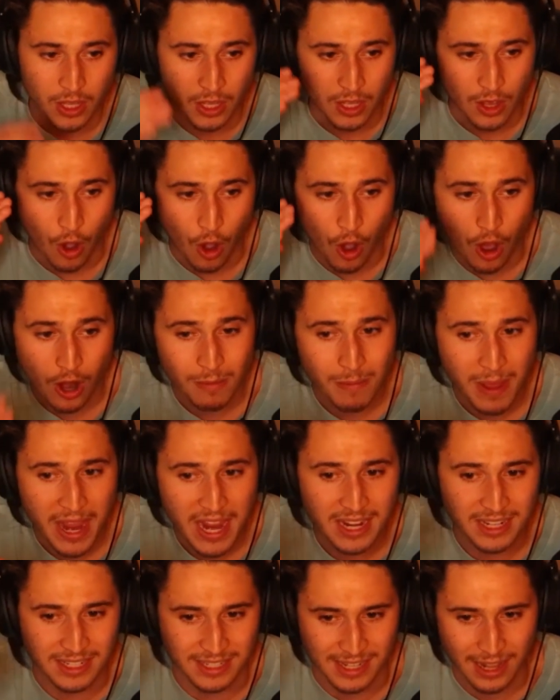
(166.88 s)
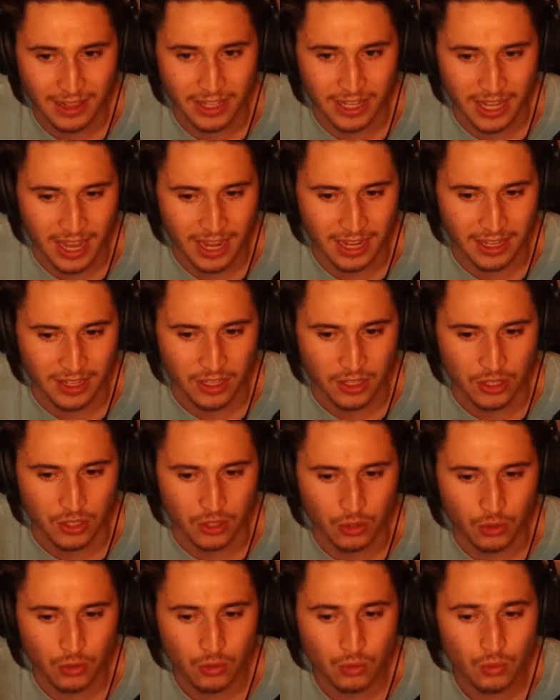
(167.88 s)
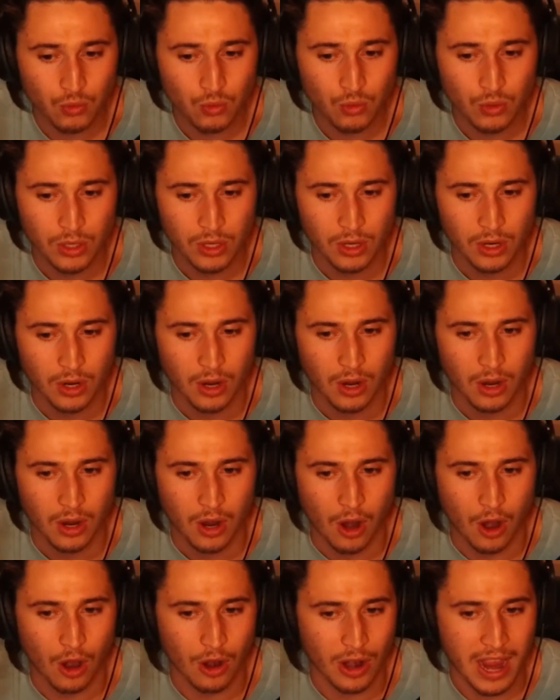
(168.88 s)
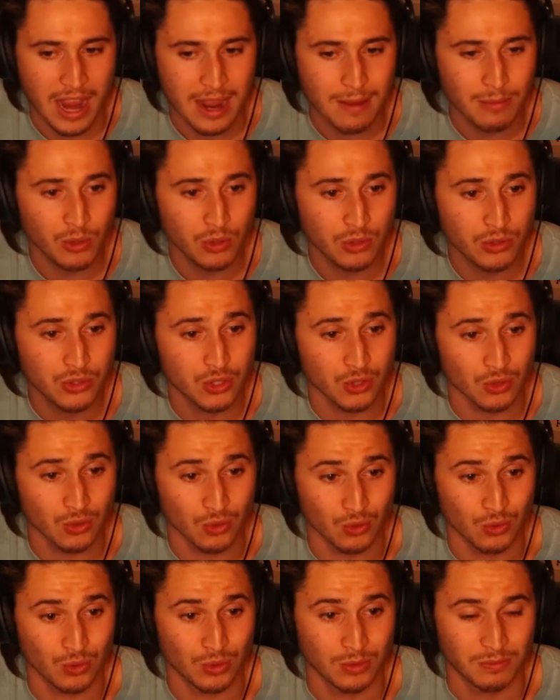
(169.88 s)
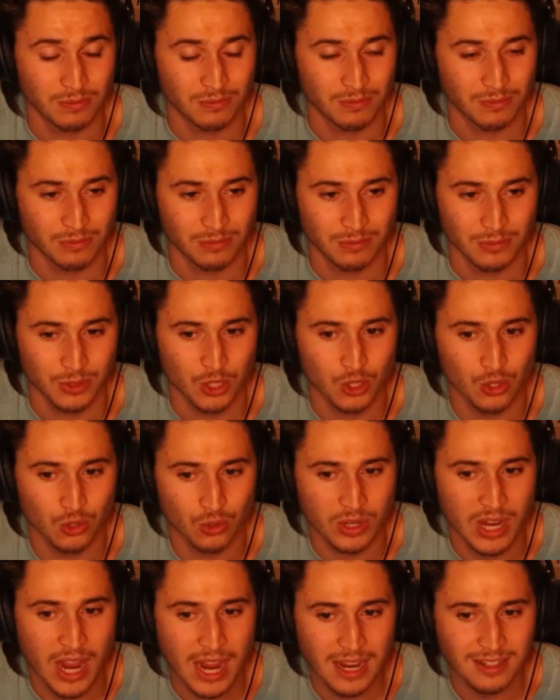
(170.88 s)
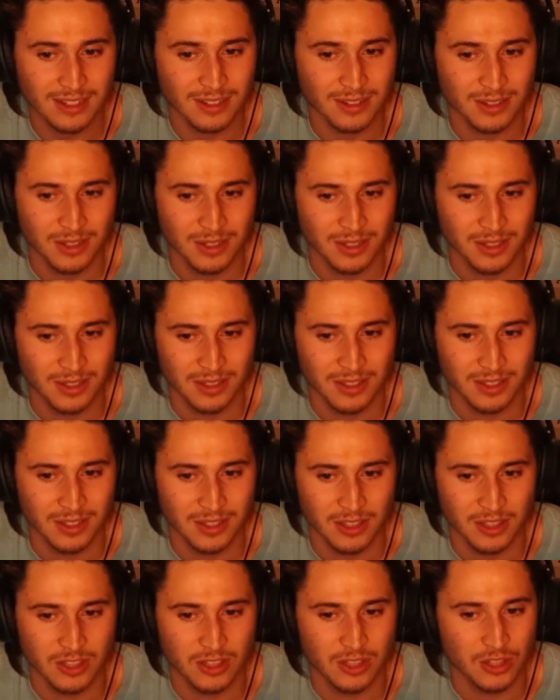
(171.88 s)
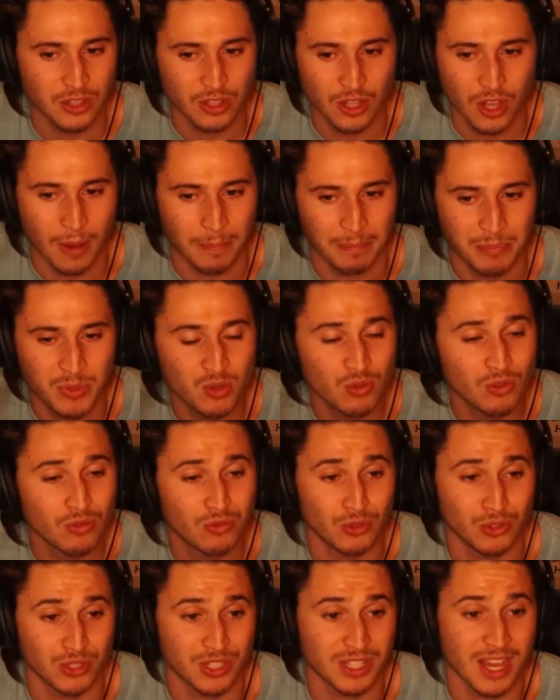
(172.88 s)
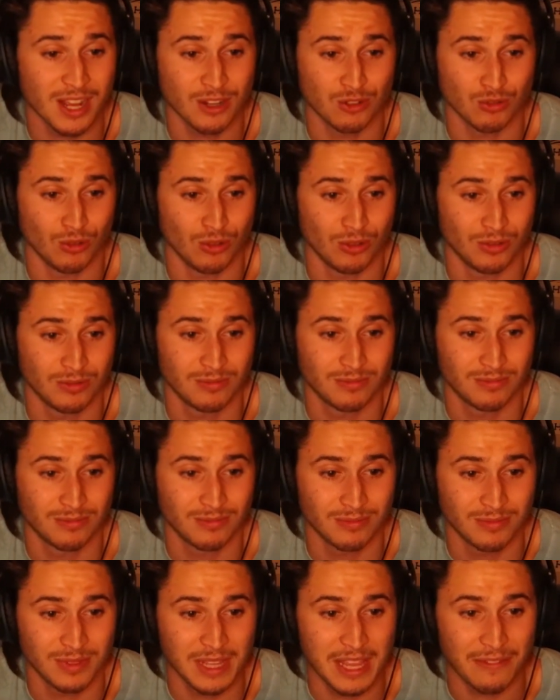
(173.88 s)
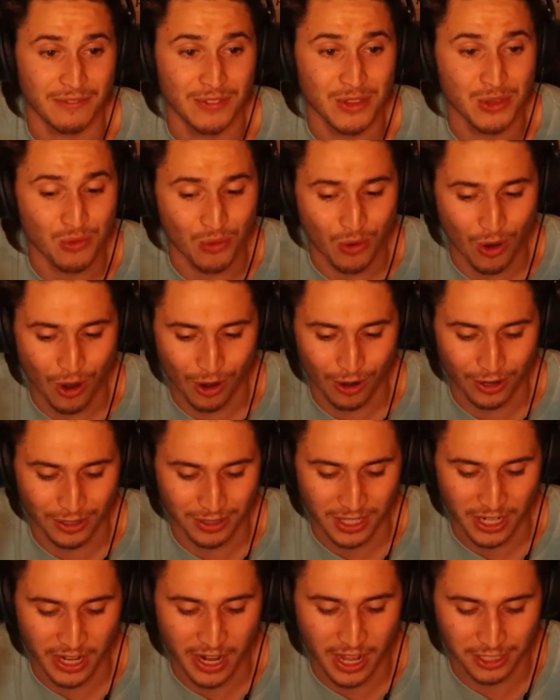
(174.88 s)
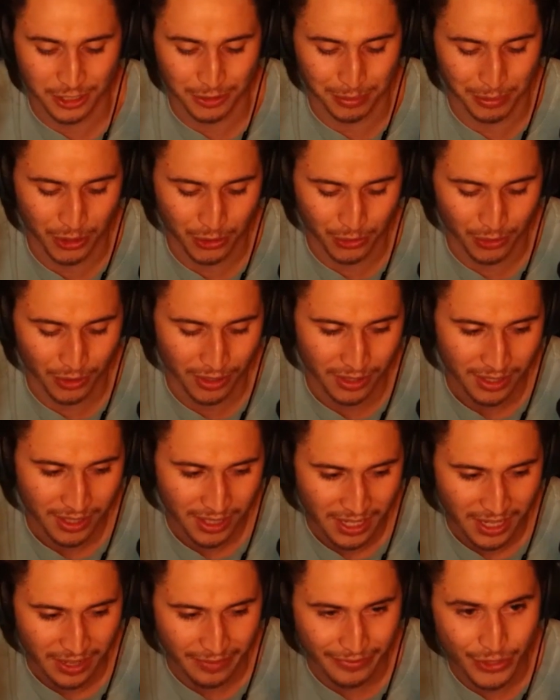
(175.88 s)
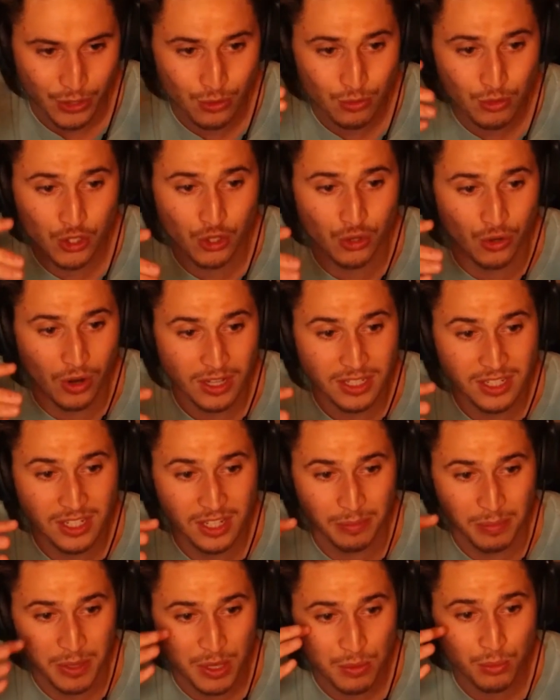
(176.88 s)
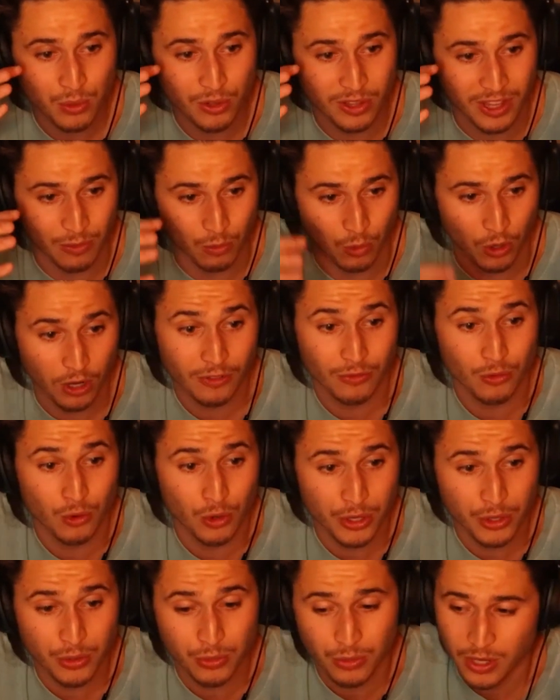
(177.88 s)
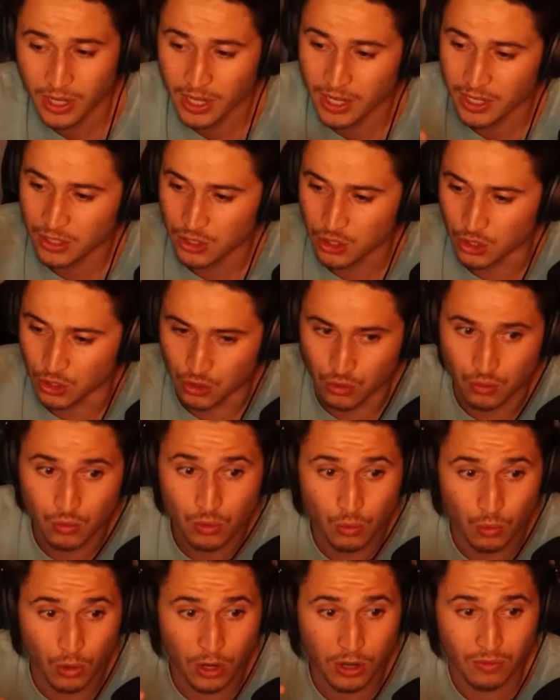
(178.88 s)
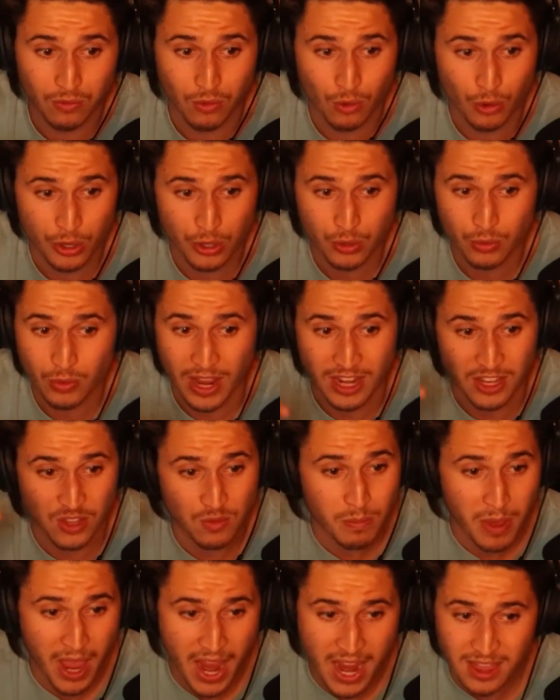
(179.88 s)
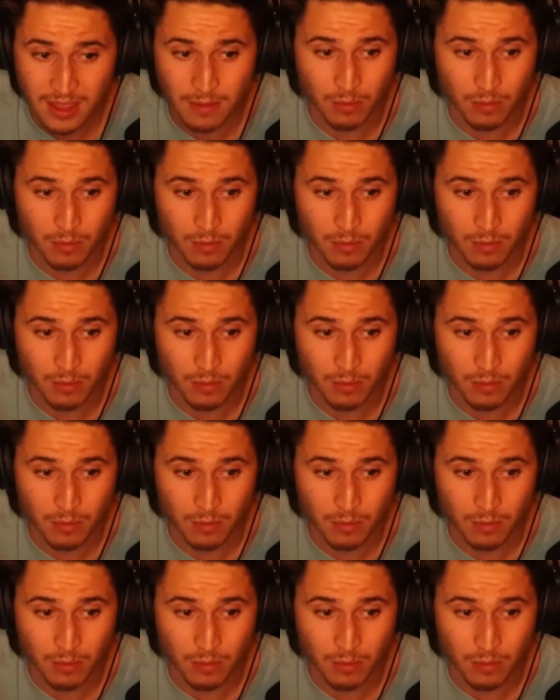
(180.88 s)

automate and delegate. You are able to create a beautiful schedule if you are an entrepreneur. If you trust the people that work for you to do the work for you and you pay them